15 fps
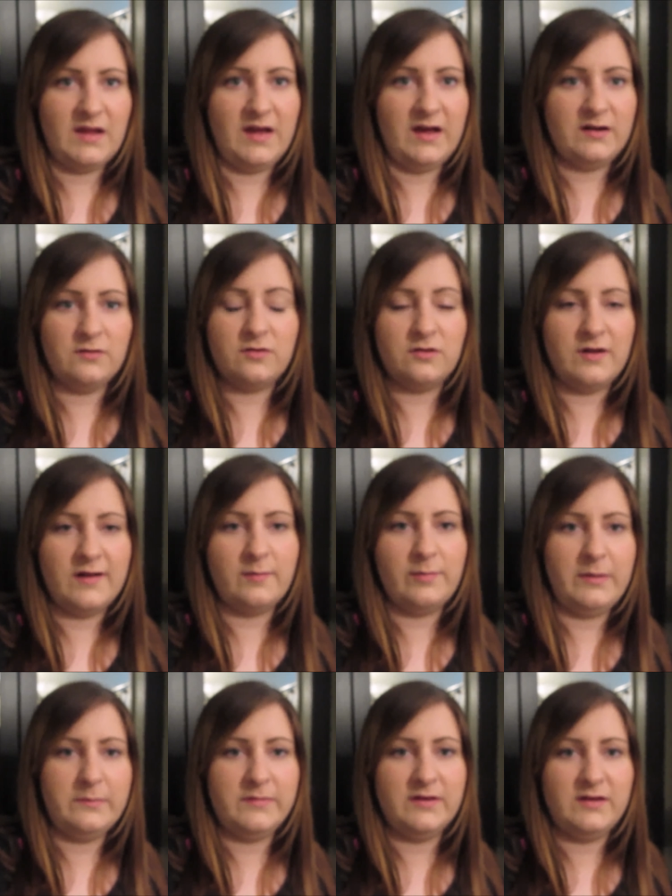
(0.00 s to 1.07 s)
I don't know, I'll
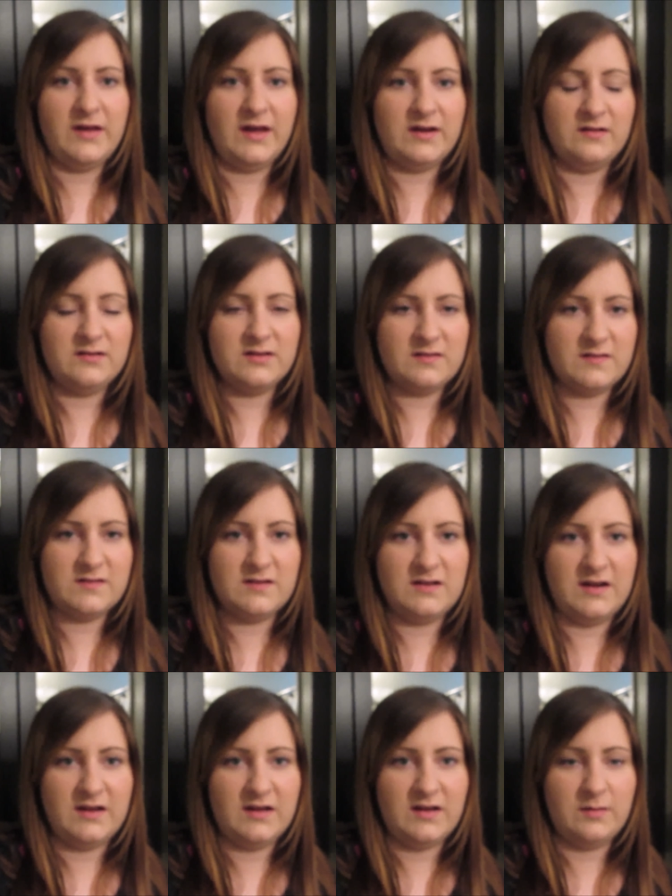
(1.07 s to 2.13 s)
probably edit this
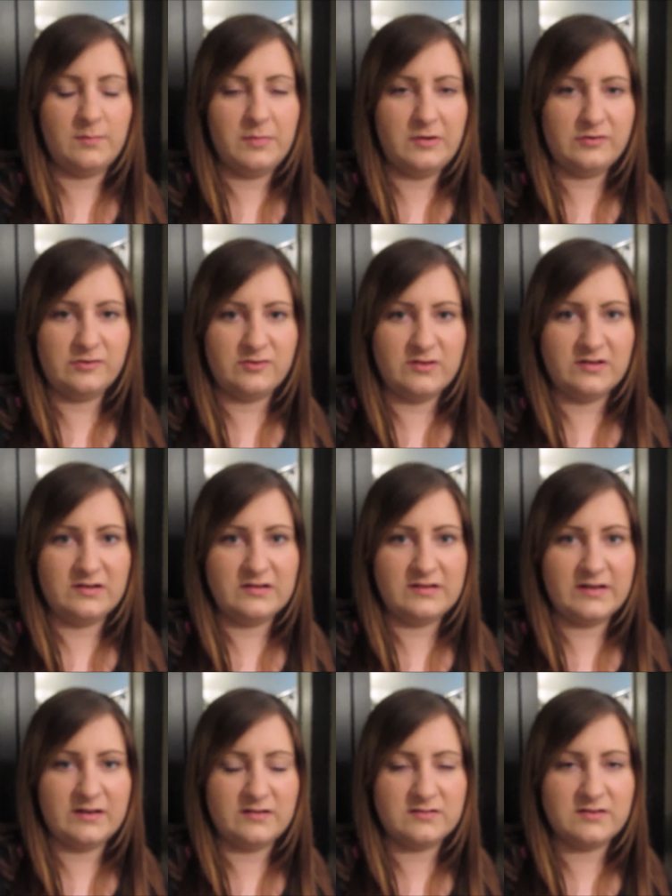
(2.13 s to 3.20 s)
today and post it
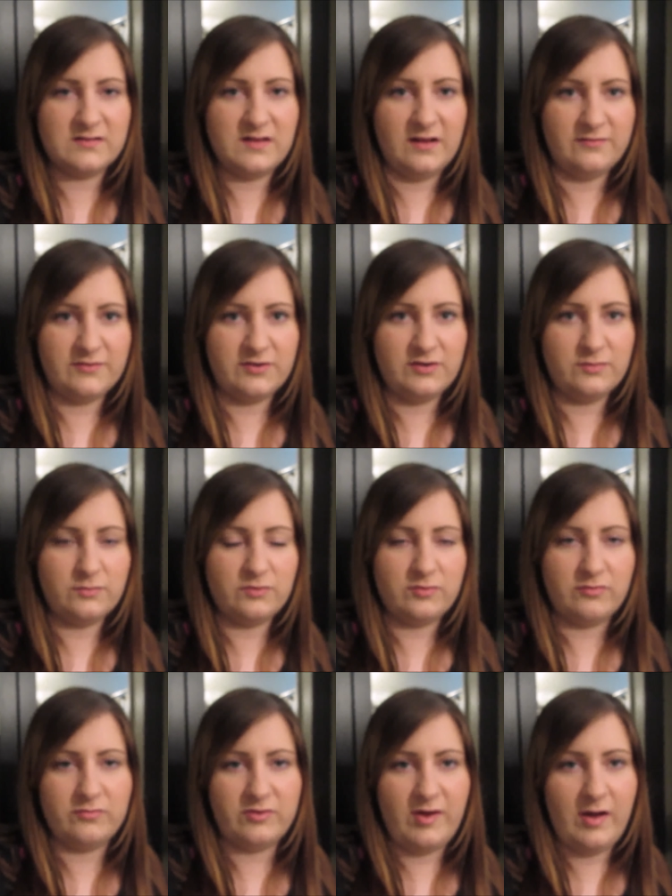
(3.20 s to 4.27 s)
later this afternoon
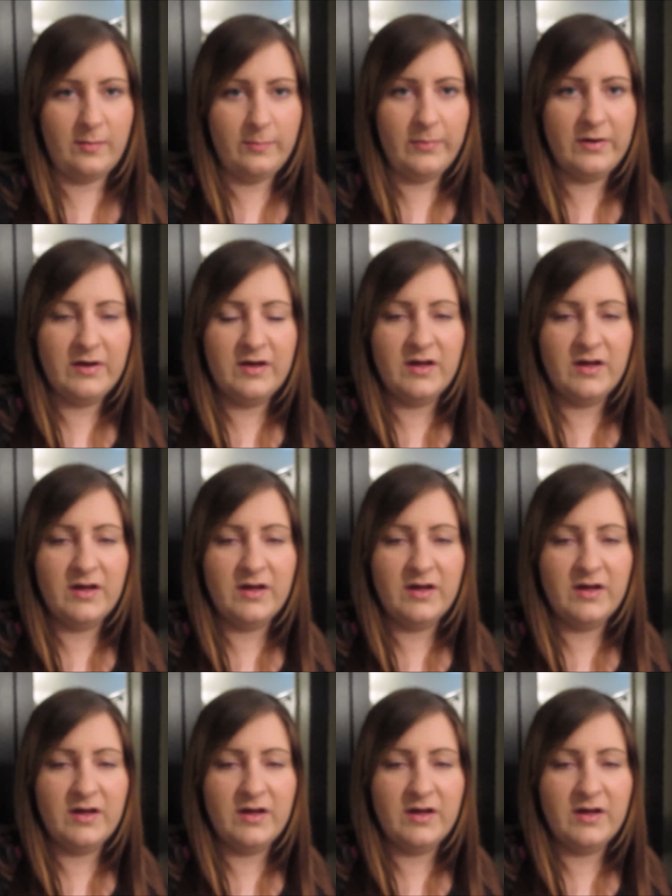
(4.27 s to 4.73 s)
so it's up